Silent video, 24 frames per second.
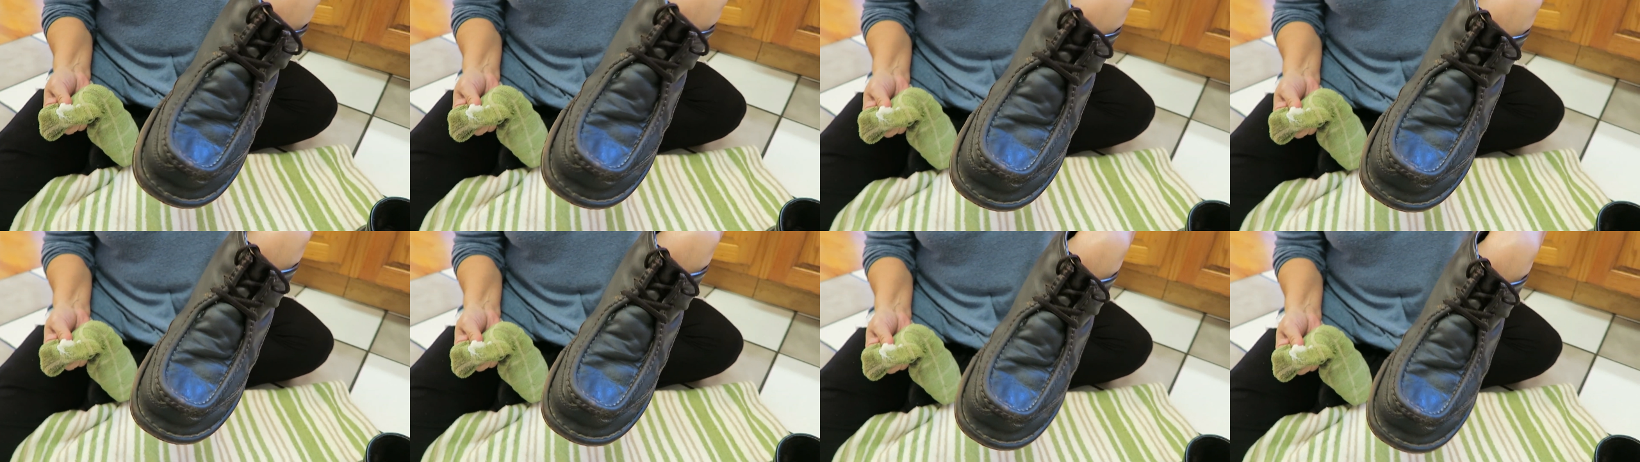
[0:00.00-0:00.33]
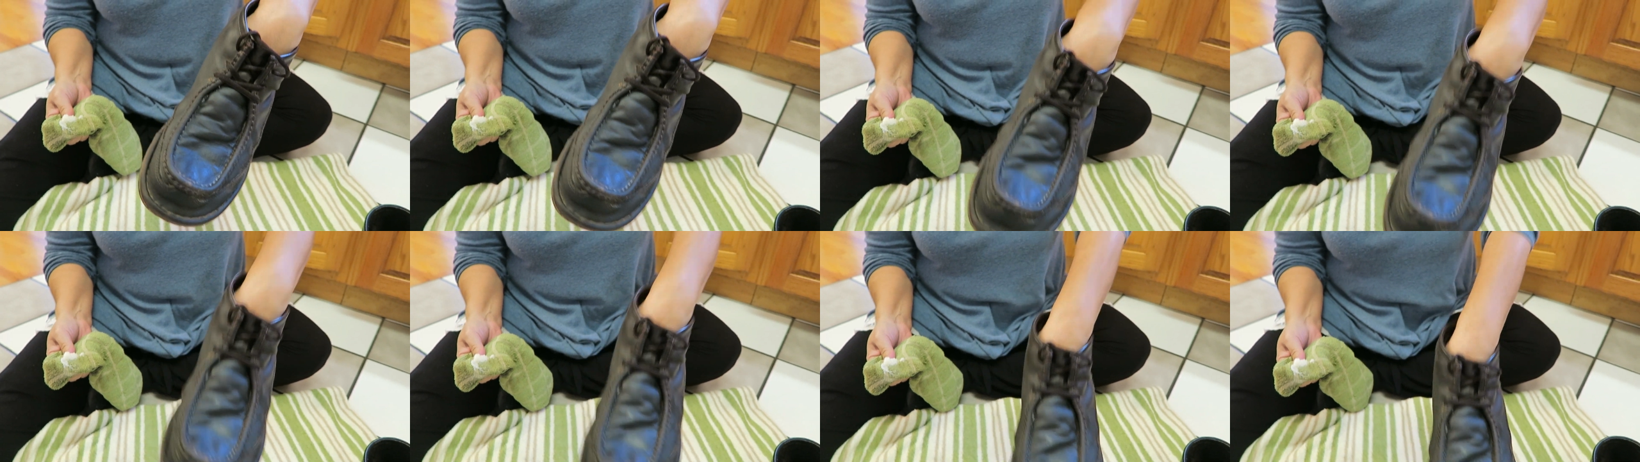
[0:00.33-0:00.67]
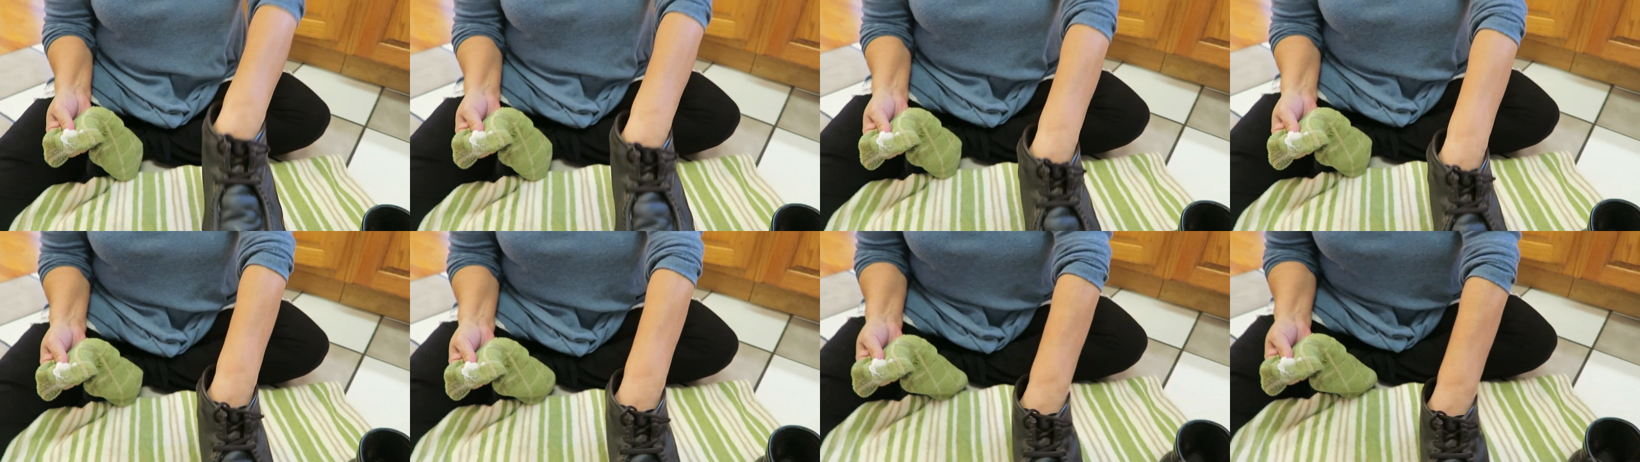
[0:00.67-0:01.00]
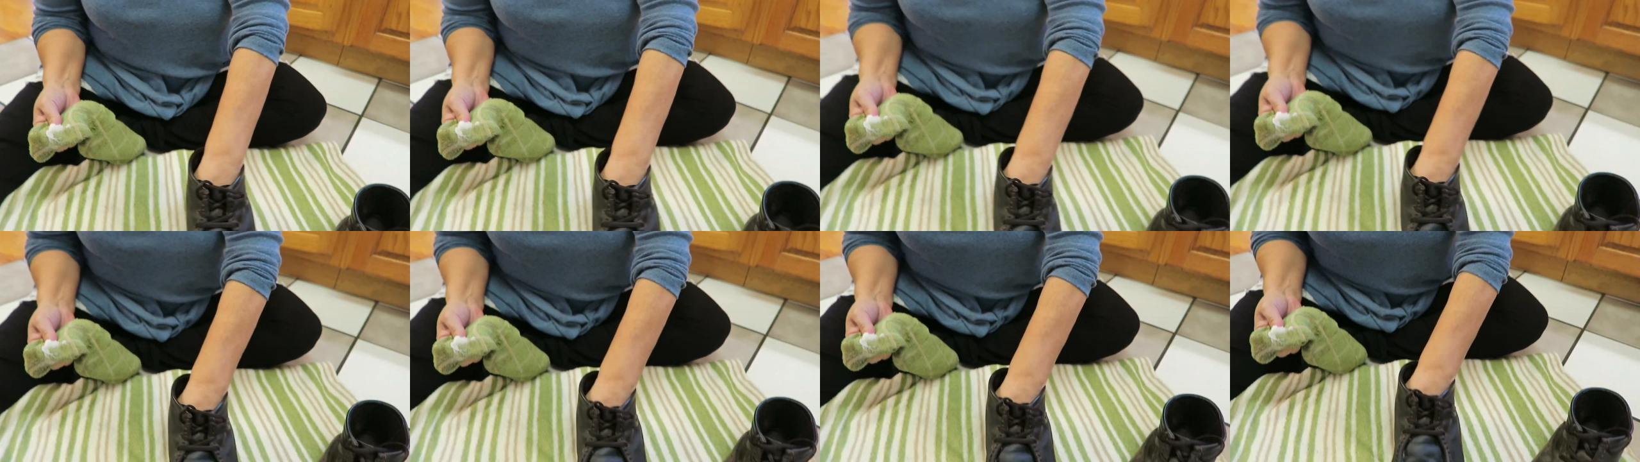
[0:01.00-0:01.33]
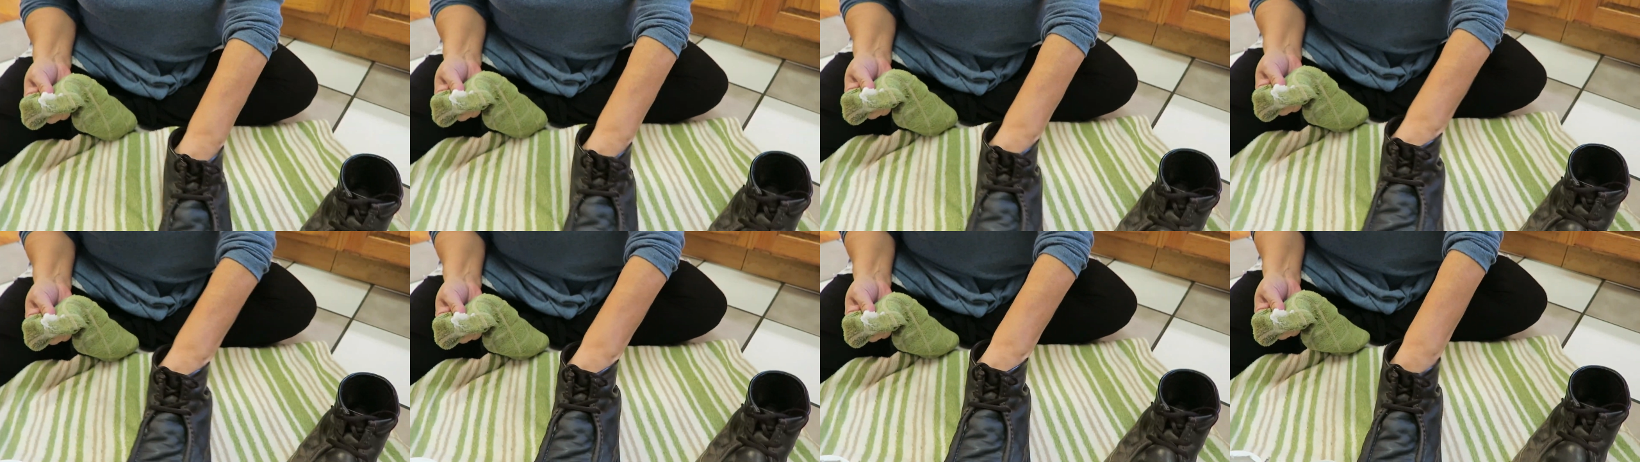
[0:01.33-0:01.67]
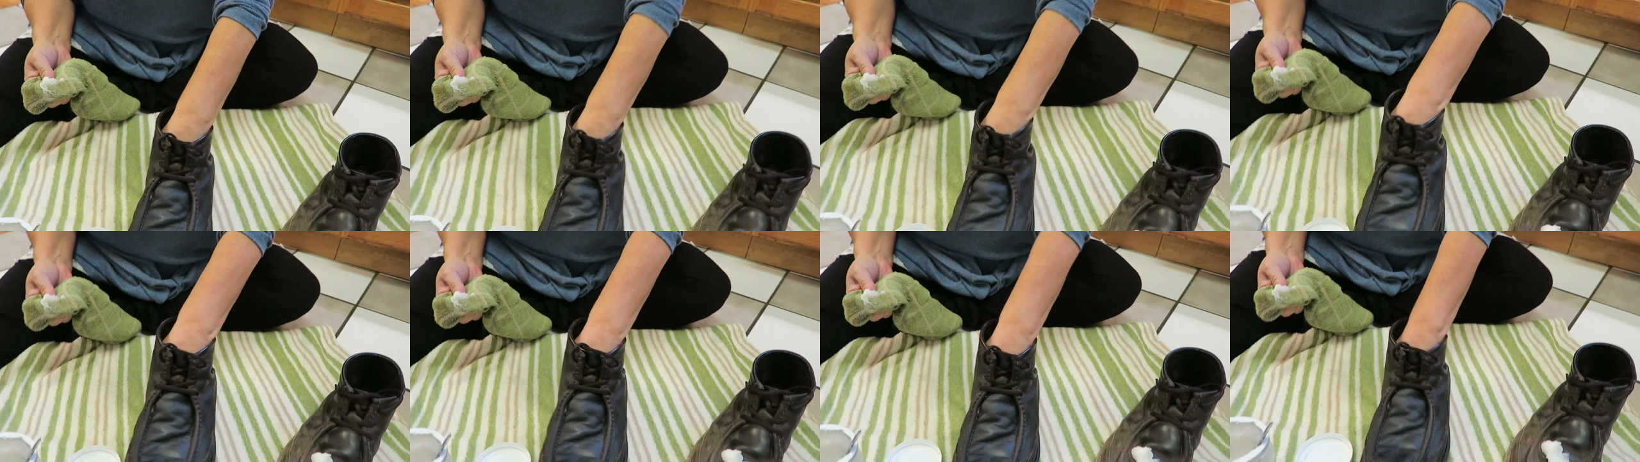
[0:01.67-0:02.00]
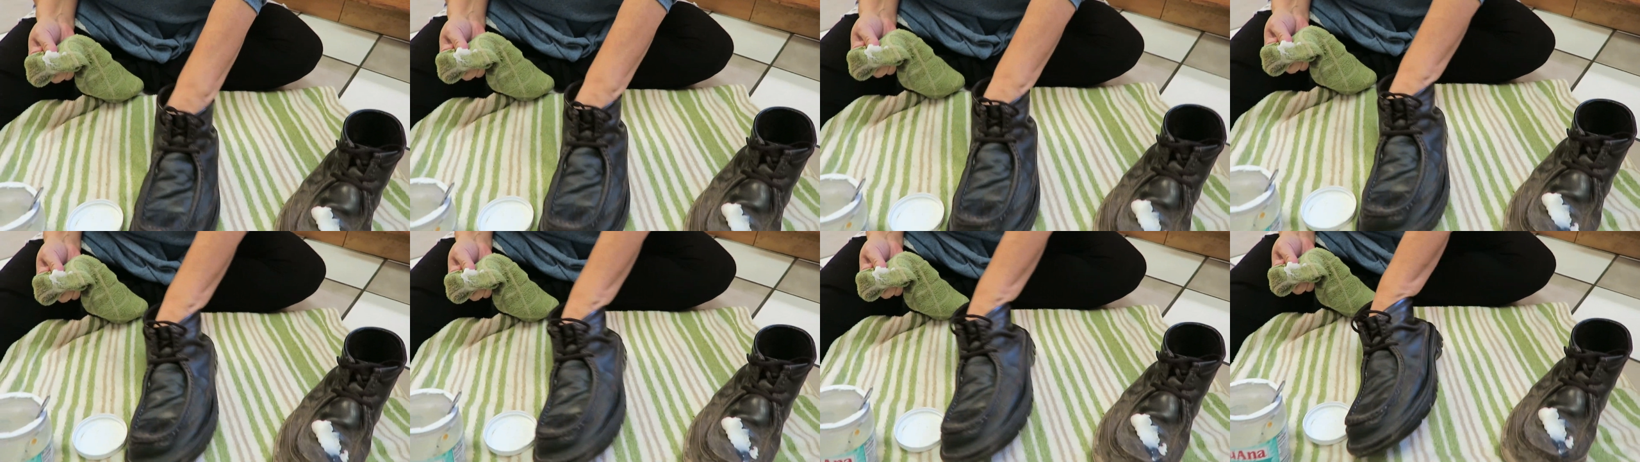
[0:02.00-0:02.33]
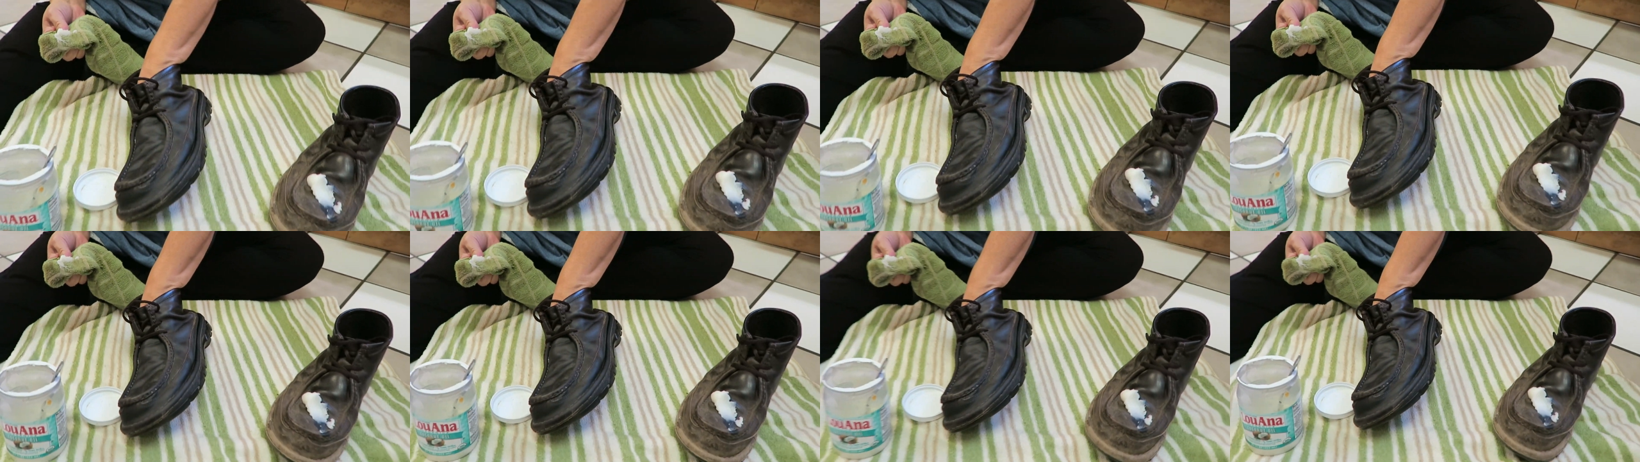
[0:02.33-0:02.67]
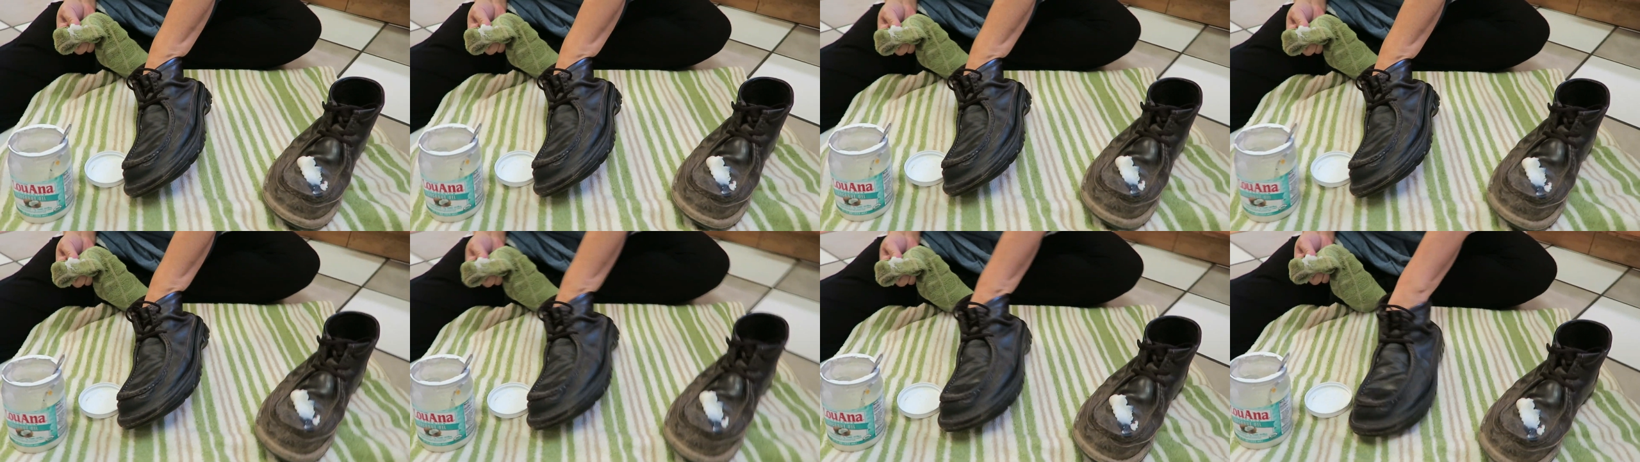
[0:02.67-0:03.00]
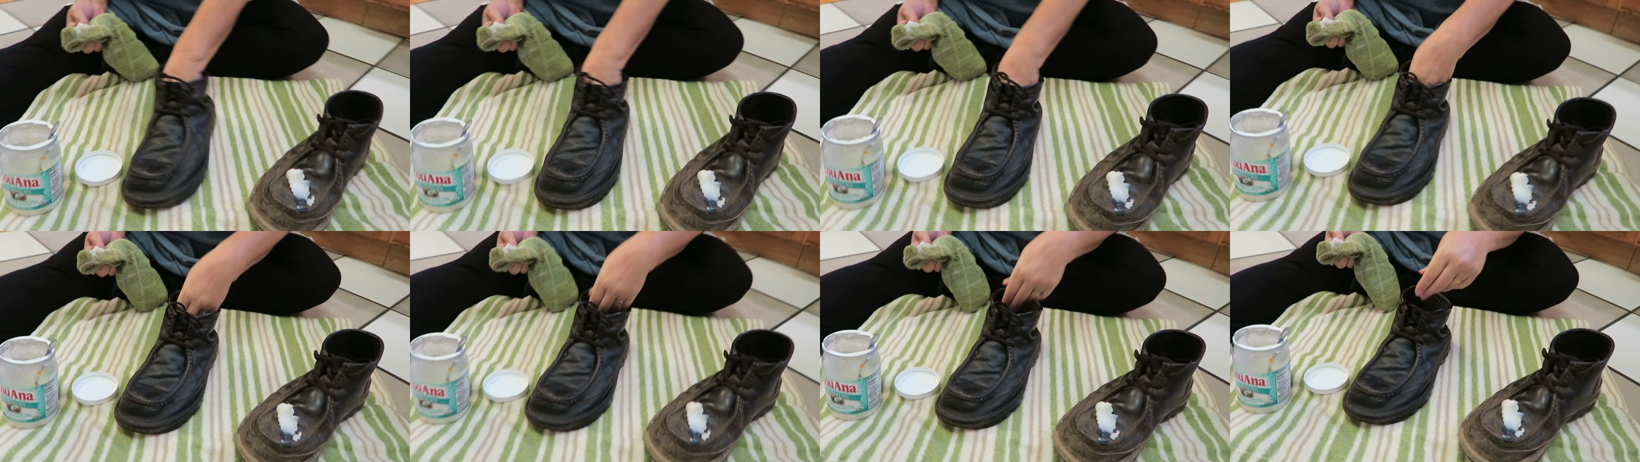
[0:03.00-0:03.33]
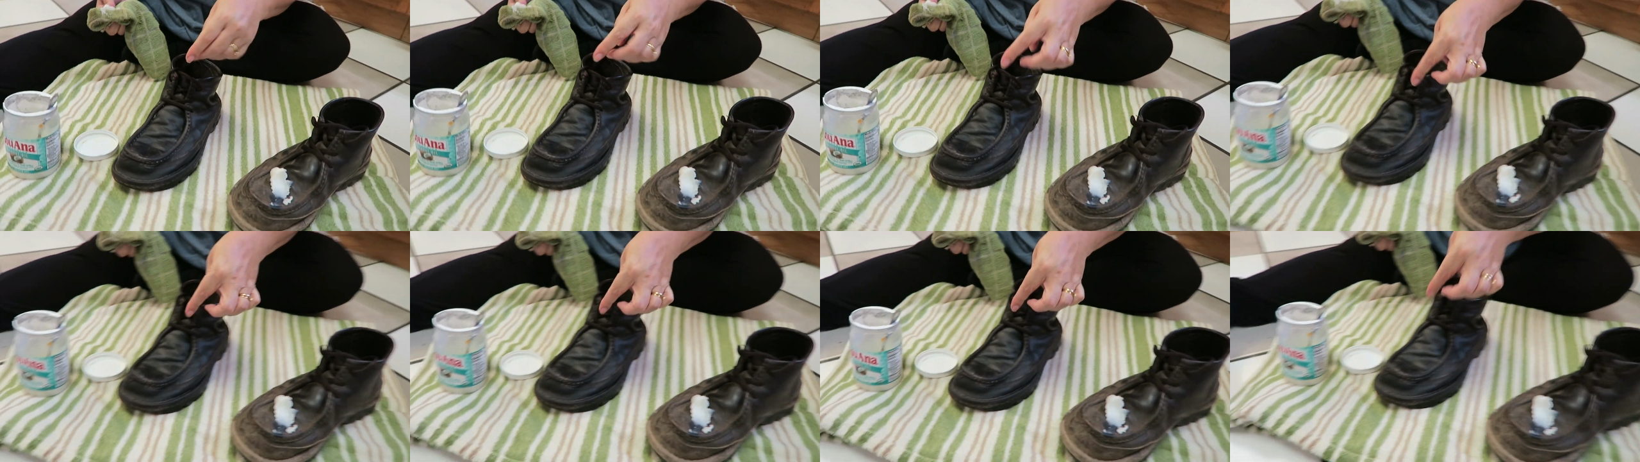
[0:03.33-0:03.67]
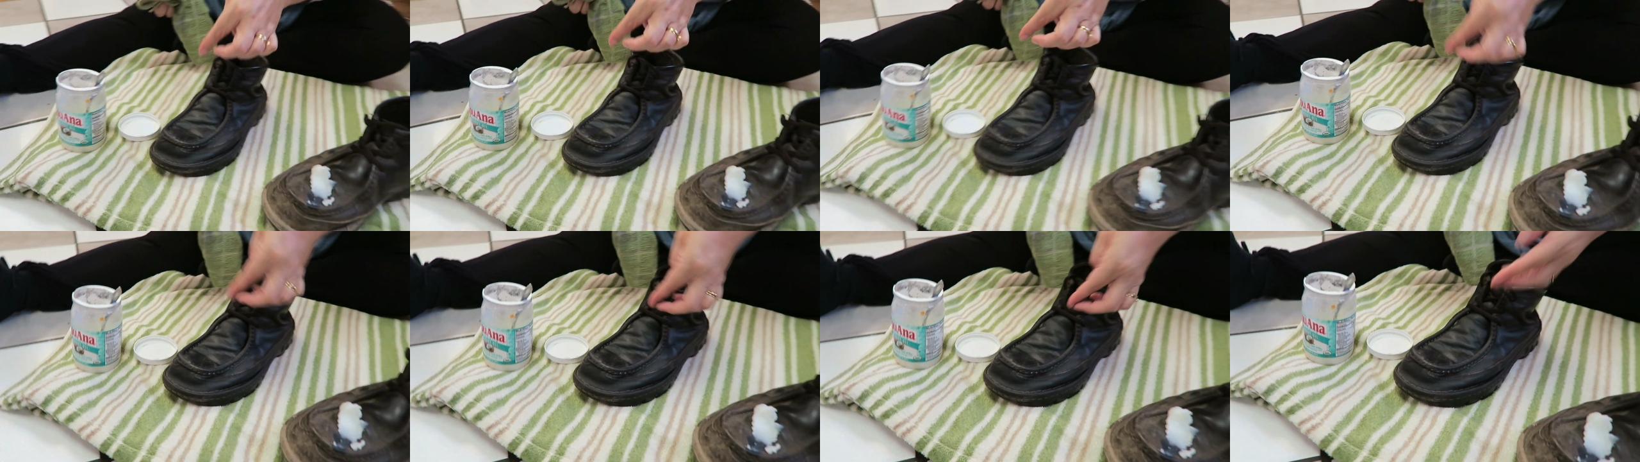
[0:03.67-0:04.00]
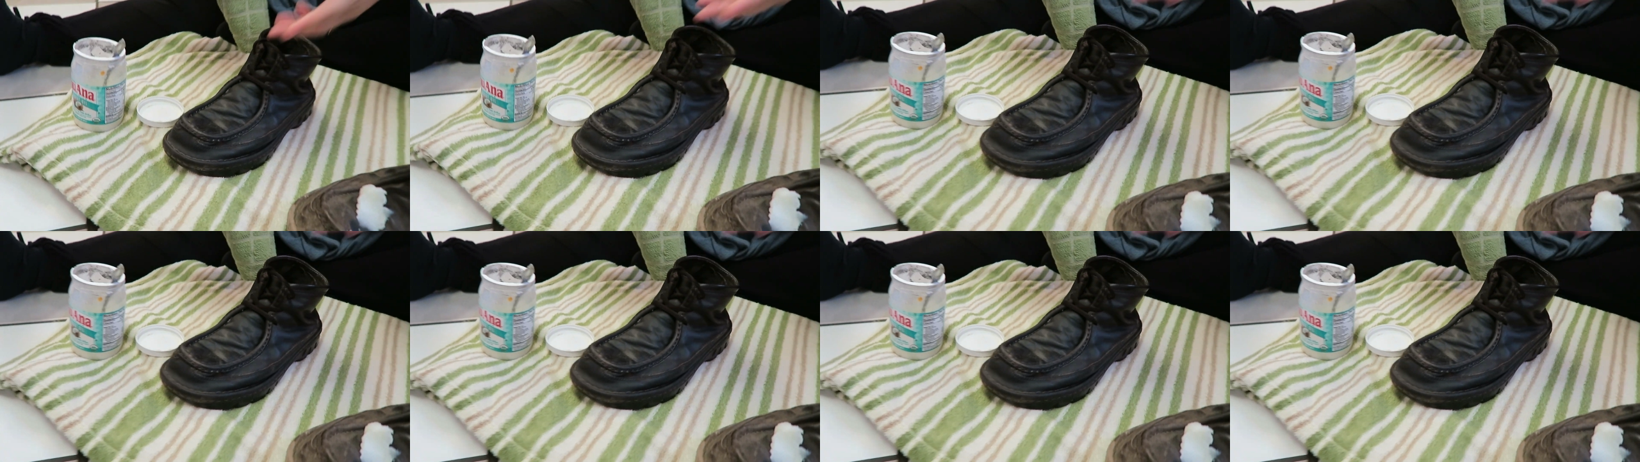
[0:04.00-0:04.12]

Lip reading: [unreadable: no face in view]